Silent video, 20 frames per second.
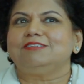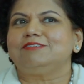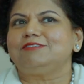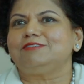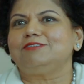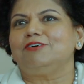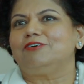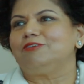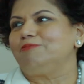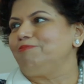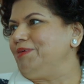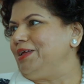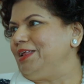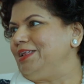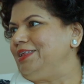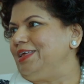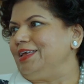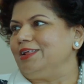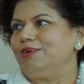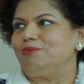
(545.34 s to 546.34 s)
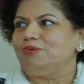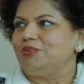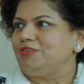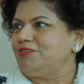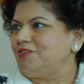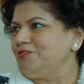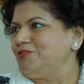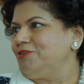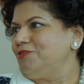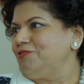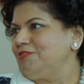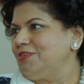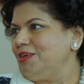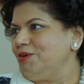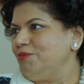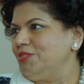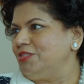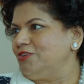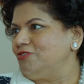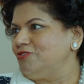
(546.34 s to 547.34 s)
It's not a big deal. We'll just go
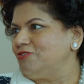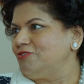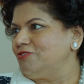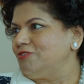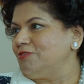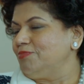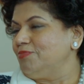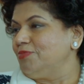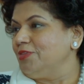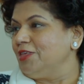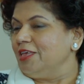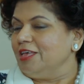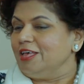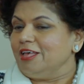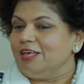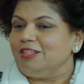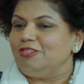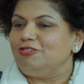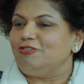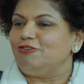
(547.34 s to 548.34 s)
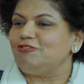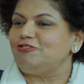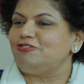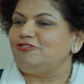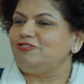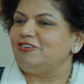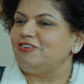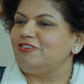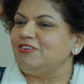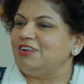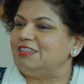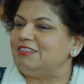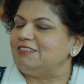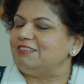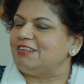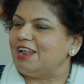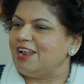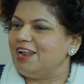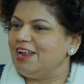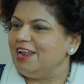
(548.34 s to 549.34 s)
sing with the children. Those children,
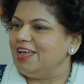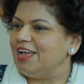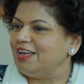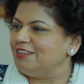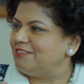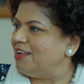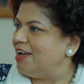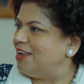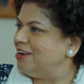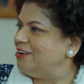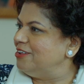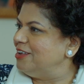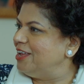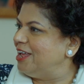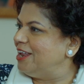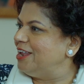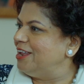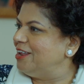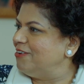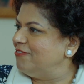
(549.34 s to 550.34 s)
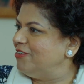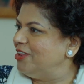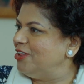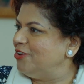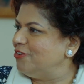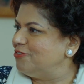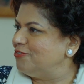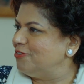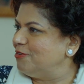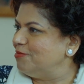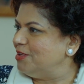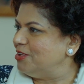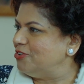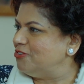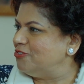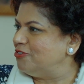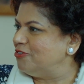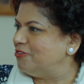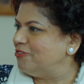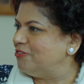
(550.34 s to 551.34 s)
suddenly I started to get little videos from these
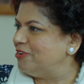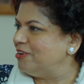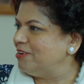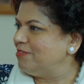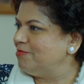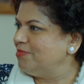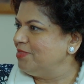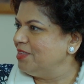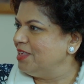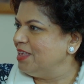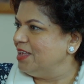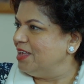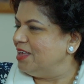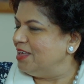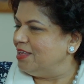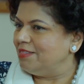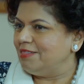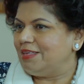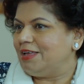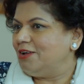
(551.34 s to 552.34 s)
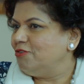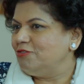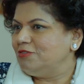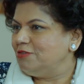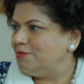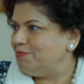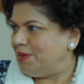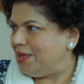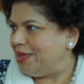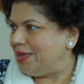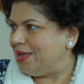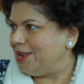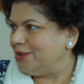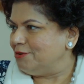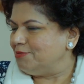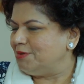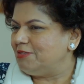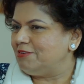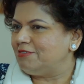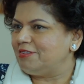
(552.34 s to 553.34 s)
children. They couldn't speak
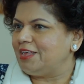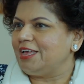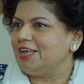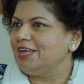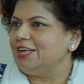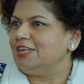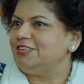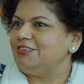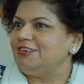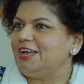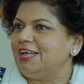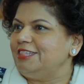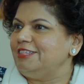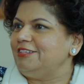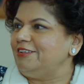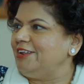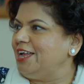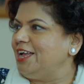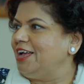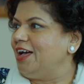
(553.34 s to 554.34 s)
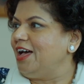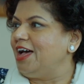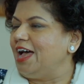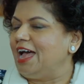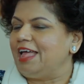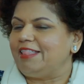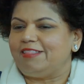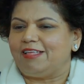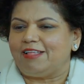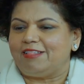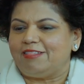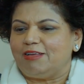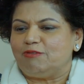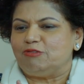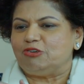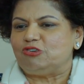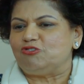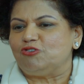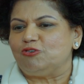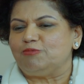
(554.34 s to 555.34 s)
English, but they say, Chandrika, and then they
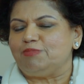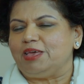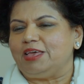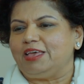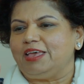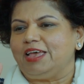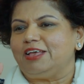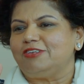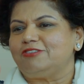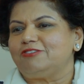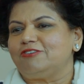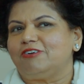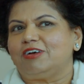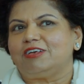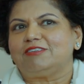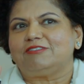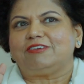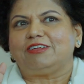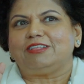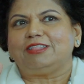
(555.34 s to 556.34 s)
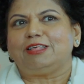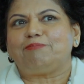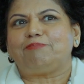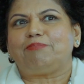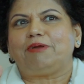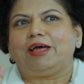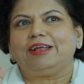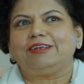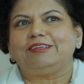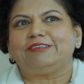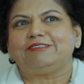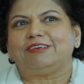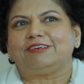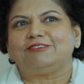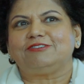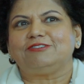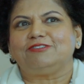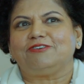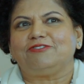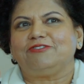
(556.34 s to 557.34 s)
would show me Que Sera Sera, their practice
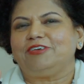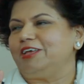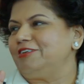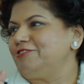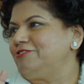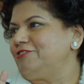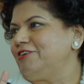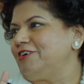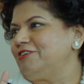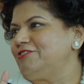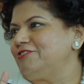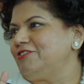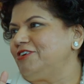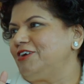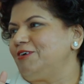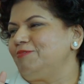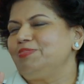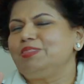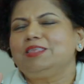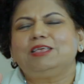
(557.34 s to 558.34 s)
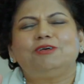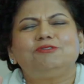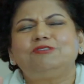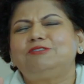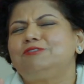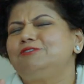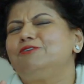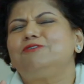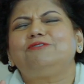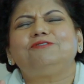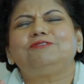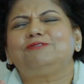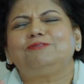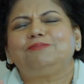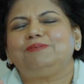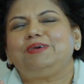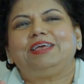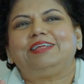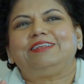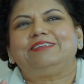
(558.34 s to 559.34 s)
sessions of Que Sera Sera. It was so
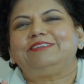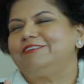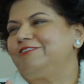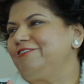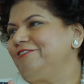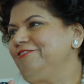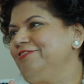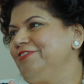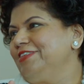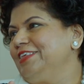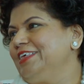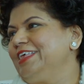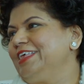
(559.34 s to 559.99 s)
sweet, you know?